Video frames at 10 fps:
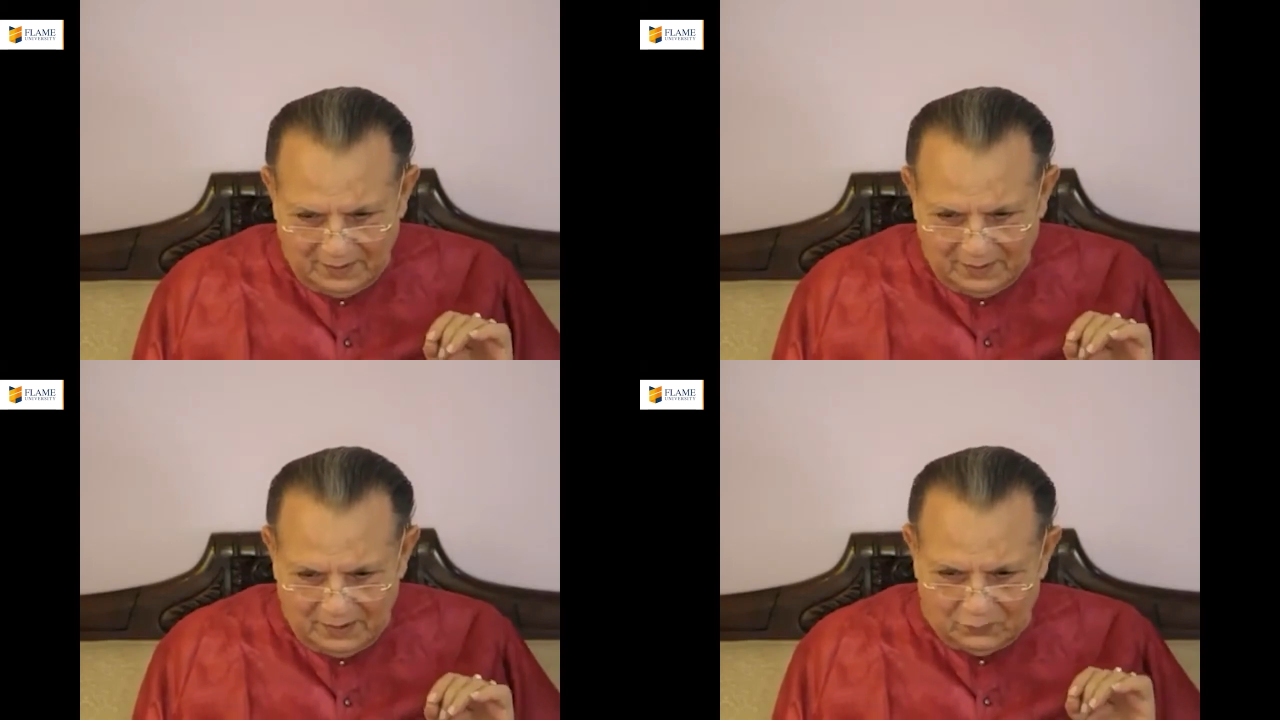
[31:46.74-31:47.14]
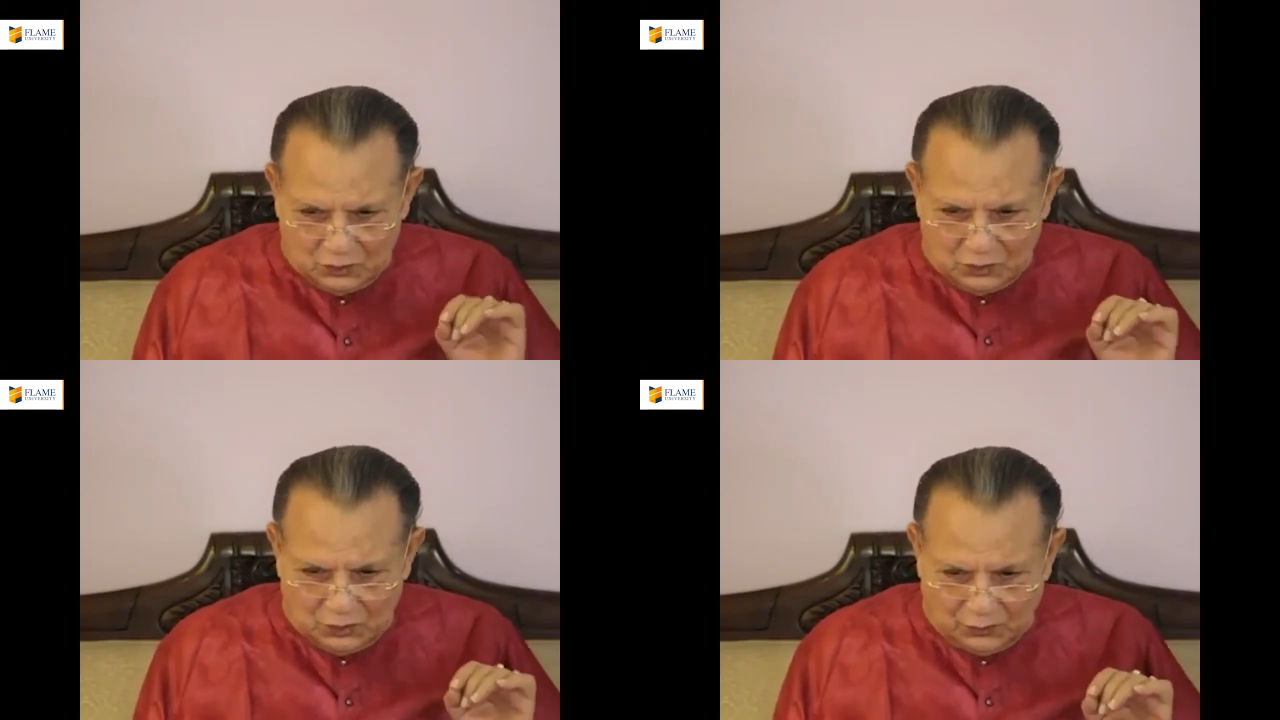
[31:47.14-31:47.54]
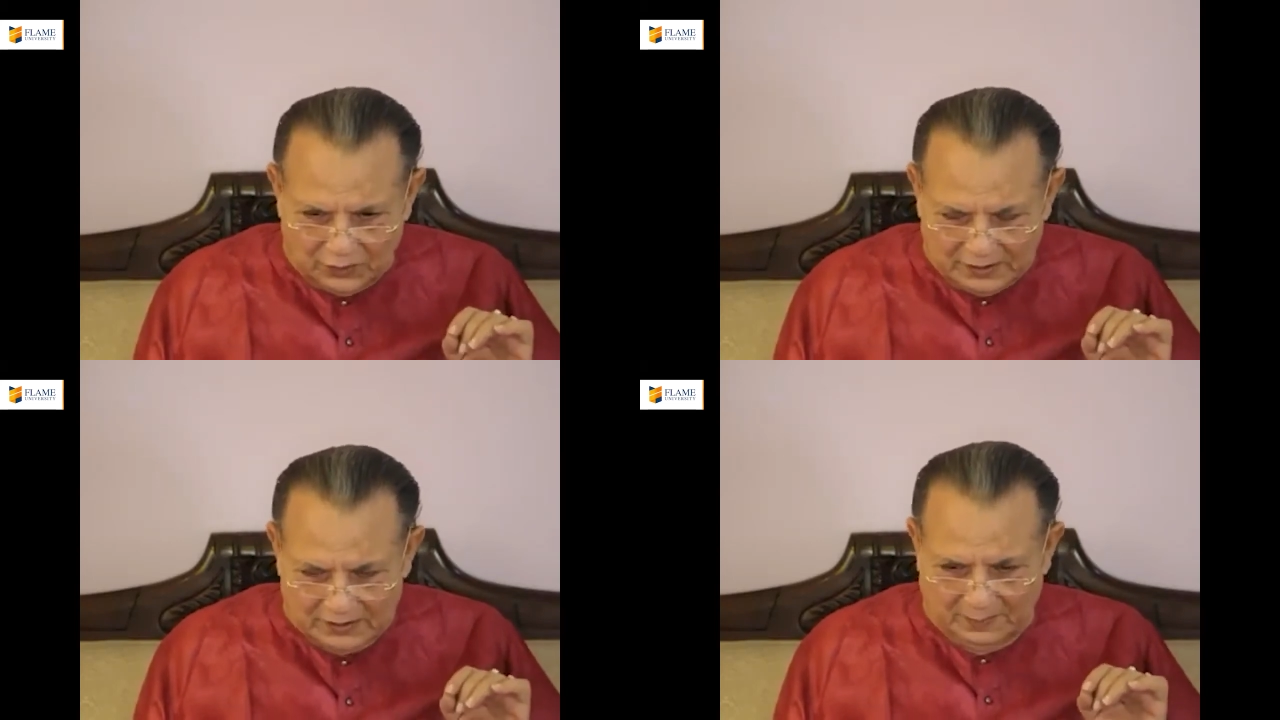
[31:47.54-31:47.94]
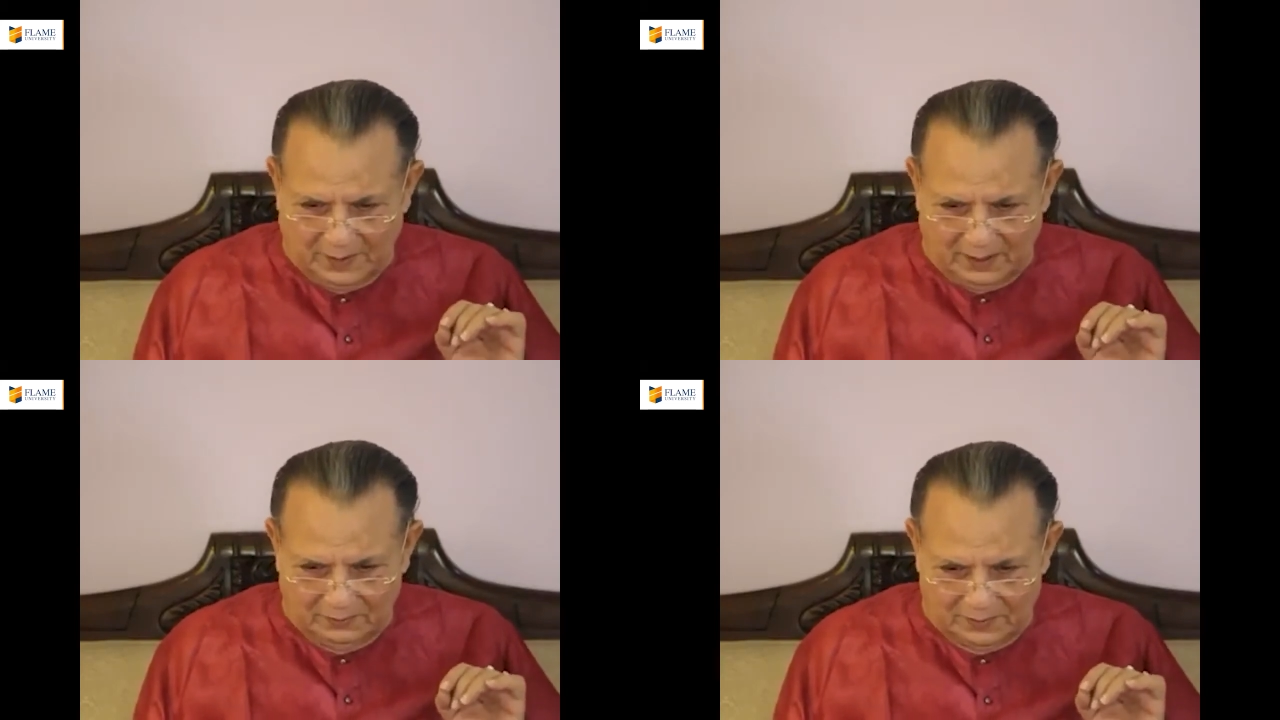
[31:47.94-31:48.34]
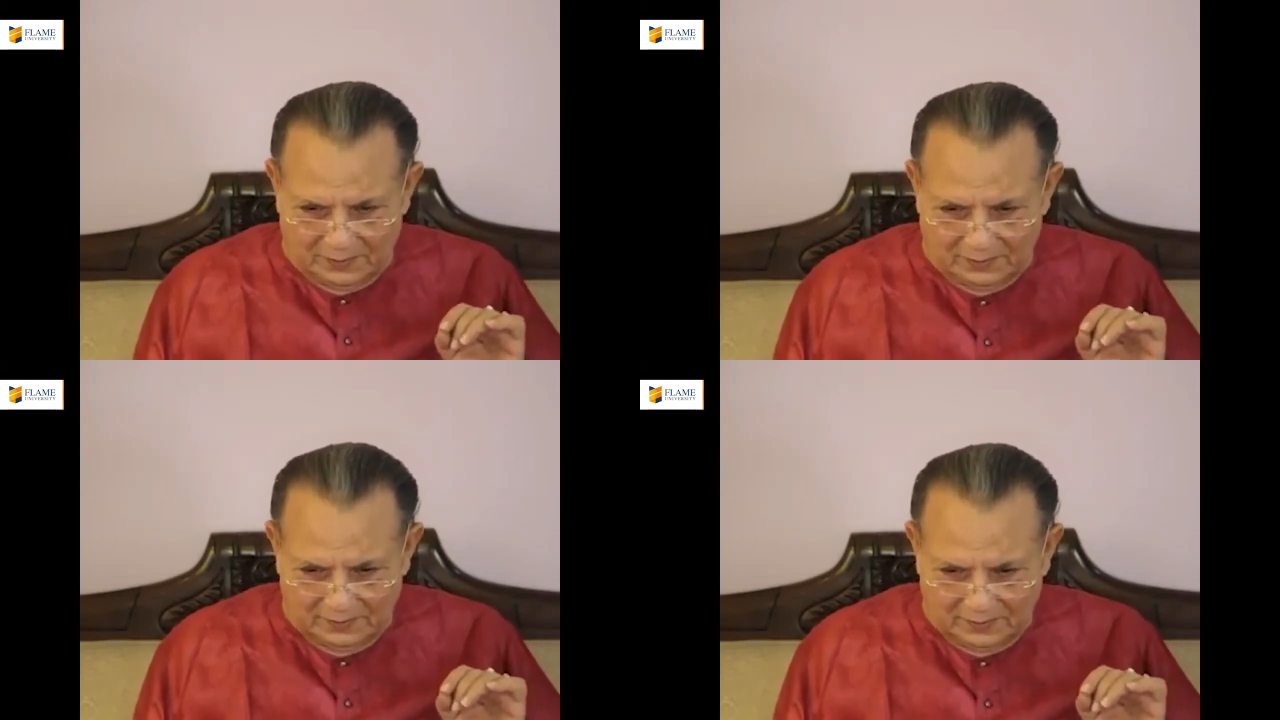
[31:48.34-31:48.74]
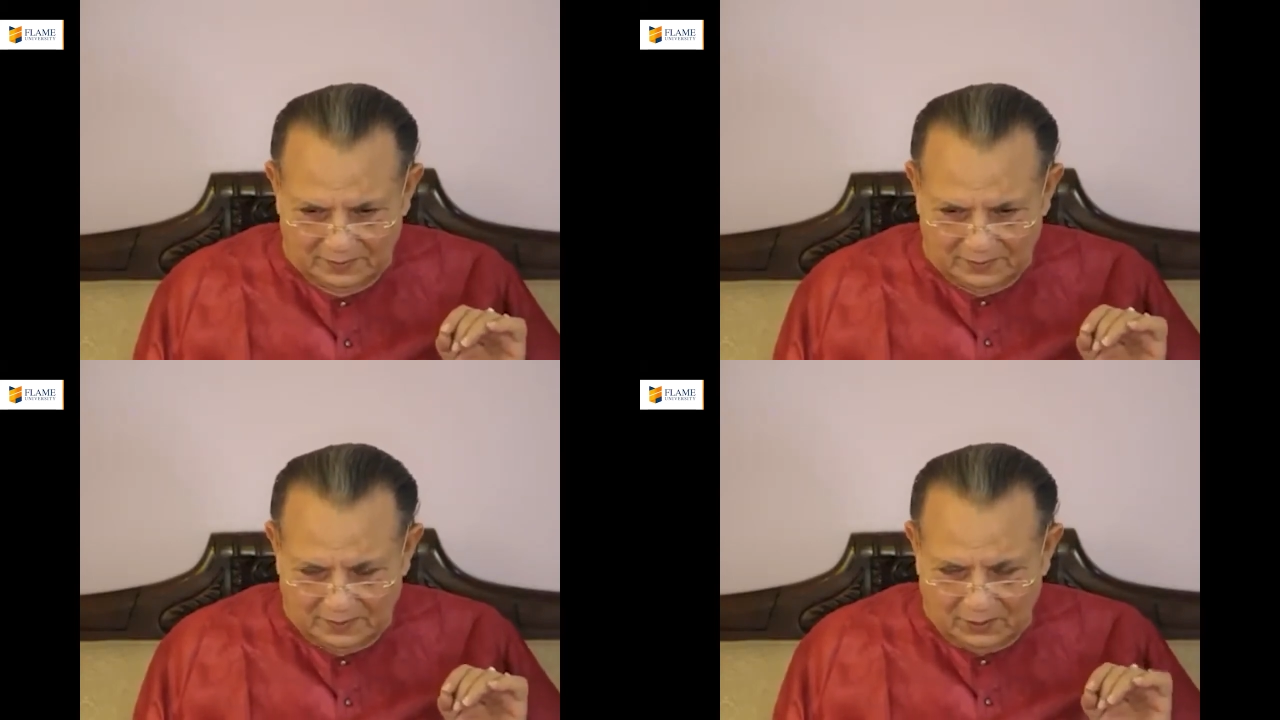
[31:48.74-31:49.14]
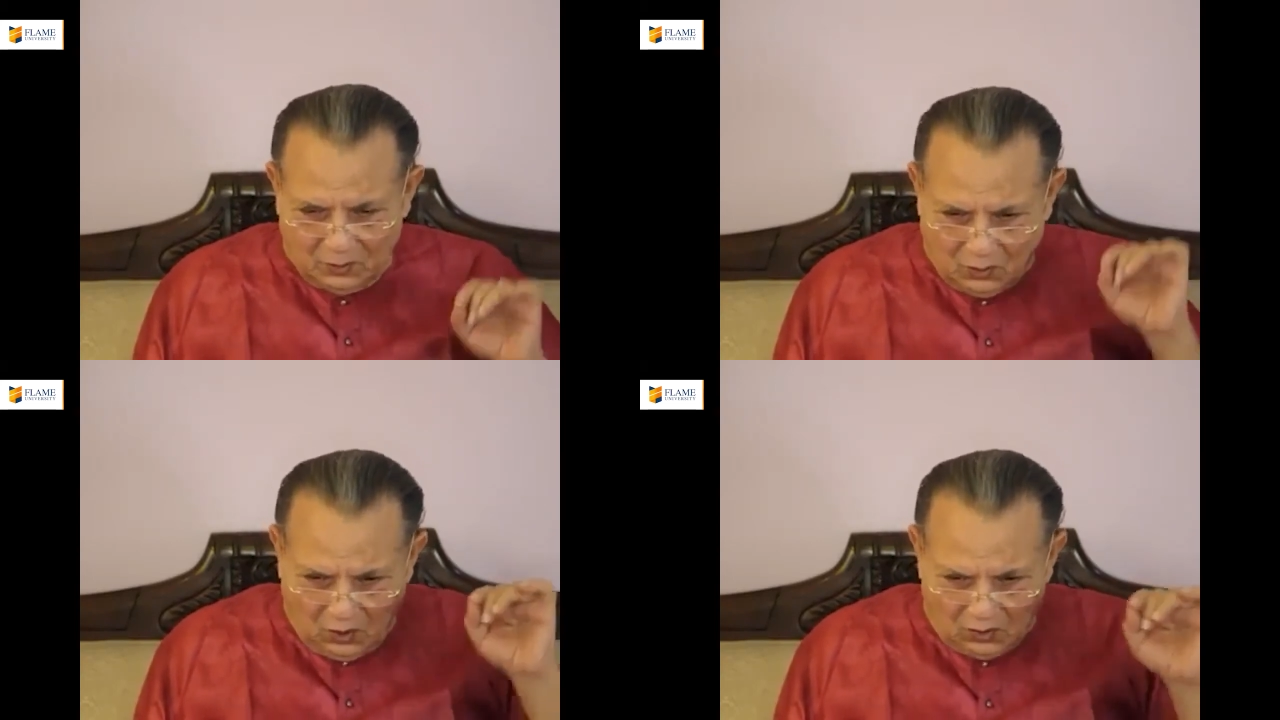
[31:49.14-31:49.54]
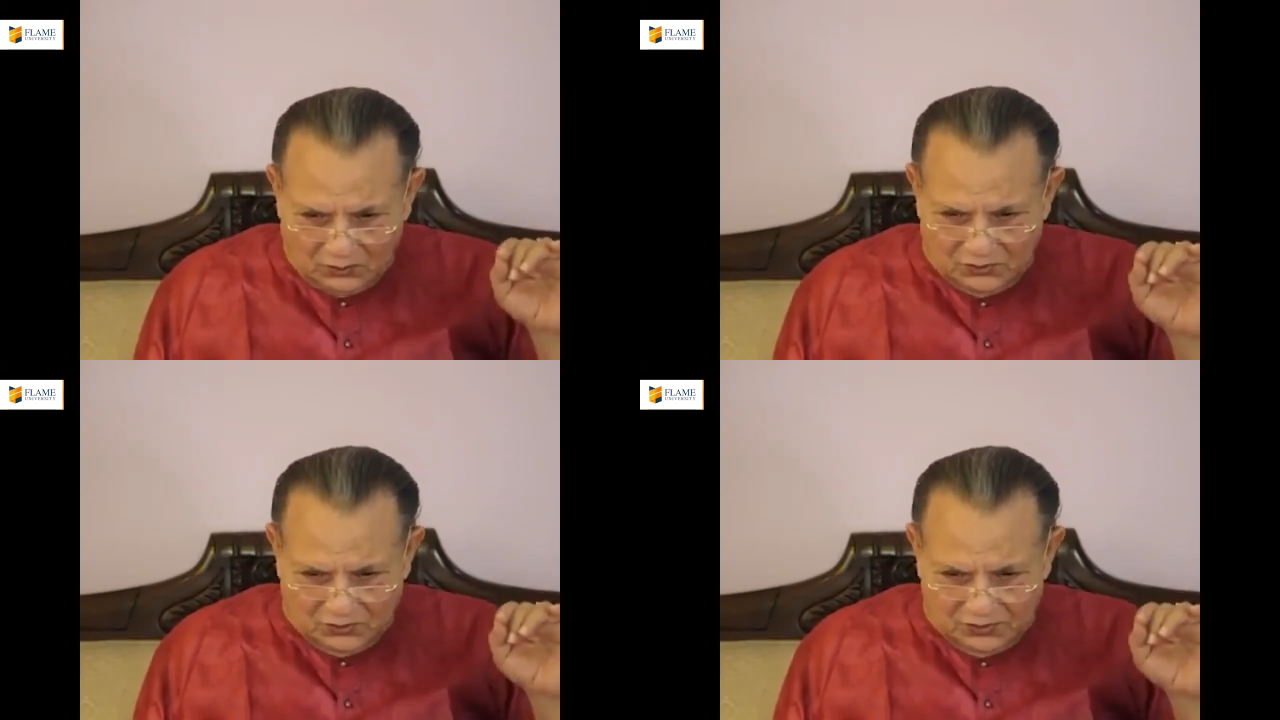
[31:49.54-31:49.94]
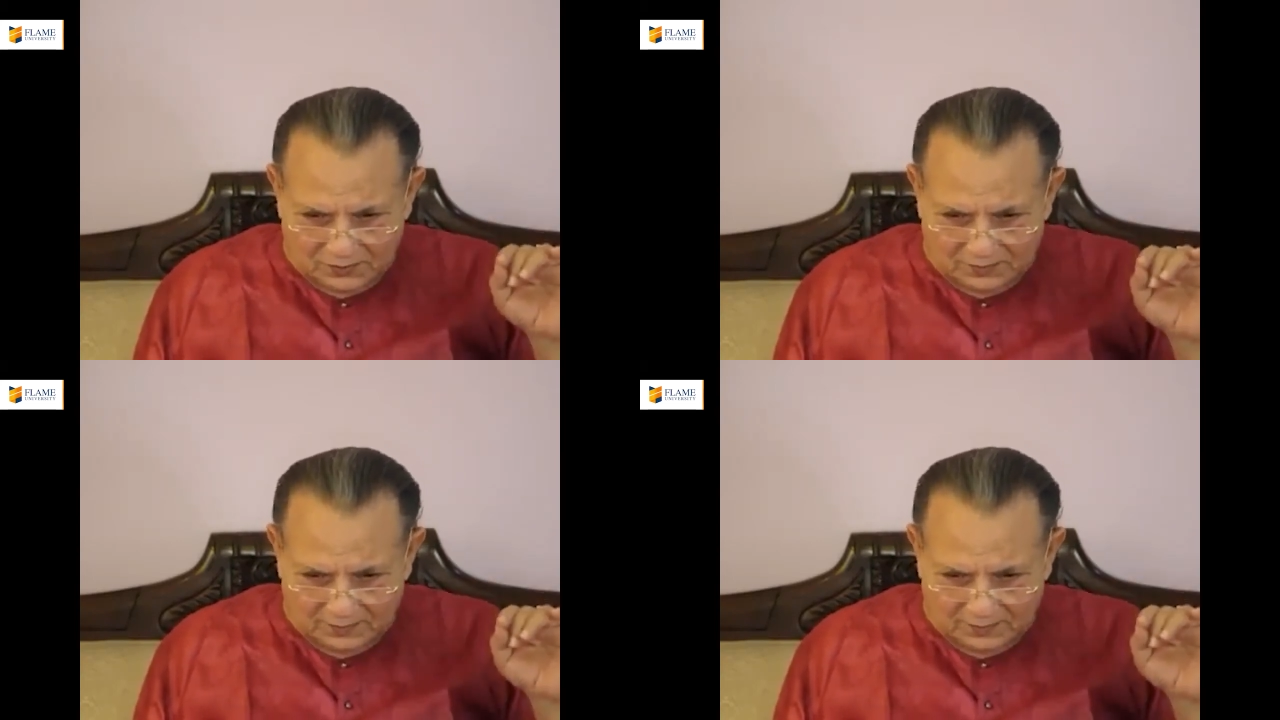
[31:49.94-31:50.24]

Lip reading: There were stories about gods